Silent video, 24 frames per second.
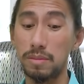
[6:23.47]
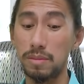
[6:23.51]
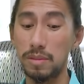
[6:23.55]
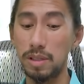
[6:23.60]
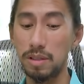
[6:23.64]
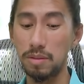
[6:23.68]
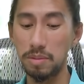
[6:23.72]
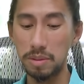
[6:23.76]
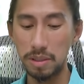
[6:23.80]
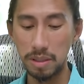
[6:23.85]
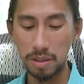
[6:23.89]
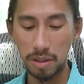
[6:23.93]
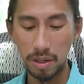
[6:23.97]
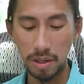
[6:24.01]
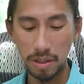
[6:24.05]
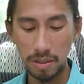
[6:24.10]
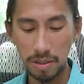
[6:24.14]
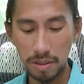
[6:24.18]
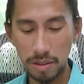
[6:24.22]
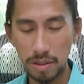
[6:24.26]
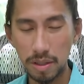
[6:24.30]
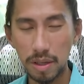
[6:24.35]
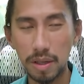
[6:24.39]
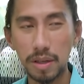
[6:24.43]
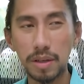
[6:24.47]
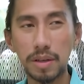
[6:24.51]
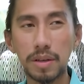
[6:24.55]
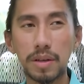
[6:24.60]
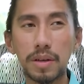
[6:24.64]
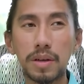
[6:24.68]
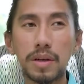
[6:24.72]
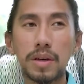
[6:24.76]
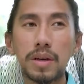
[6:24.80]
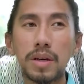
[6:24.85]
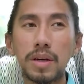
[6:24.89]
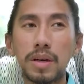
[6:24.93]
This is what the card is saying.
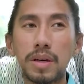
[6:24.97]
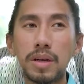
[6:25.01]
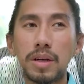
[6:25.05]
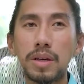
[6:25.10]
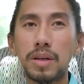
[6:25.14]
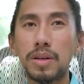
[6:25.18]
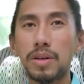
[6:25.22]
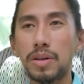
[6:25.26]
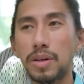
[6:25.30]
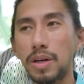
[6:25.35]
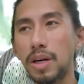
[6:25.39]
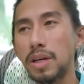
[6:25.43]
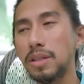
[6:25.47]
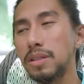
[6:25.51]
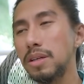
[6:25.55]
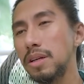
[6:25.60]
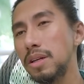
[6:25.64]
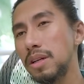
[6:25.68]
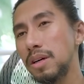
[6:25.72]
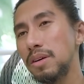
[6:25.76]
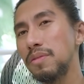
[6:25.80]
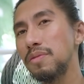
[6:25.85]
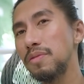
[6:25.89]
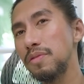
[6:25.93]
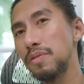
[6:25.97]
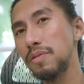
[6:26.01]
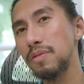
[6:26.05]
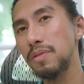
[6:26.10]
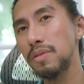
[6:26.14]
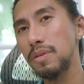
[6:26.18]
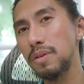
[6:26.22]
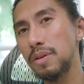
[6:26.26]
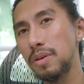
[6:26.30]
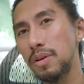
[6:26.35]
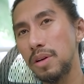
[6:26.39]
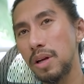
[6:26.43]
You're not enough,
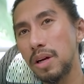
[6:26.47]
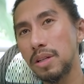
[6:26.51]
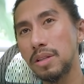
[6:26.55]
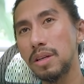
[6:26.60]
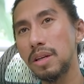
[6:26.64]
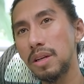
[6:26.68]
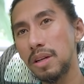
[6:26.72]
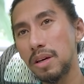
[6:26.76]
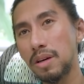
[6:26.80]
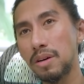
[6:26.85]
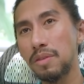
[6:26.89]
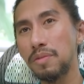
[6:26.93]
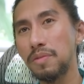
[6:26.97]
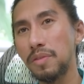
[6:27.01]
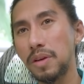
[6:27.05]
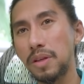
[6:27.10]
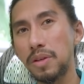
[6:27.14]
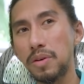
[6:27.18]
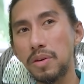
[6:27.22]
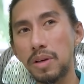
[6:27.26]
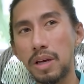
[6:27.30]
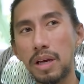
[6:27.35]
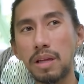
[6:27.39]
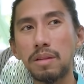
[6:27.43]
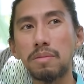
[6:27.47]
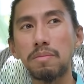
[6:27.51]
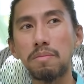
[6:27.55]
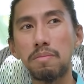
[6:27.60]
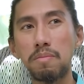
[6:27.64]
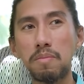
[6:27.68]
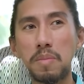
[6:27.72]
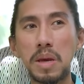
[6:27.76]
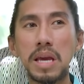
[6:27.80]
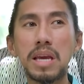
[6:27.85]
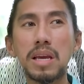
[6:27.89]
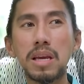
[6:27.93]
you're not enough, and you can't
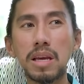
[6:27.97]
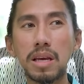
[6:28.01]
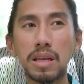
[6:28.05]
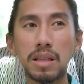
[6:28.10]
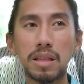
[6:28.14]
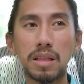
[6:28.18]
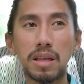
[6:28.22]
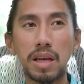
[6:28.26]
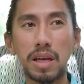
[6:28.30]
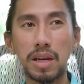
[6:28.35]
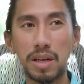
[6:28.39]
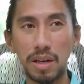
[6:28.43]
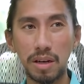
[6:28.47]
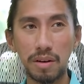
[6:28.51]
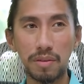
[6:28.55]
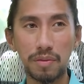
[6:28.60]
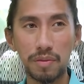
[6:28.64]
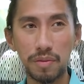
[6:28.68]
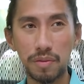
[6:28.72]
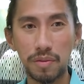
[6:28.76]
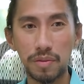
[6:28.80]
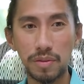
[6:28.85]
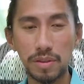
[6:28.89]
make it enough.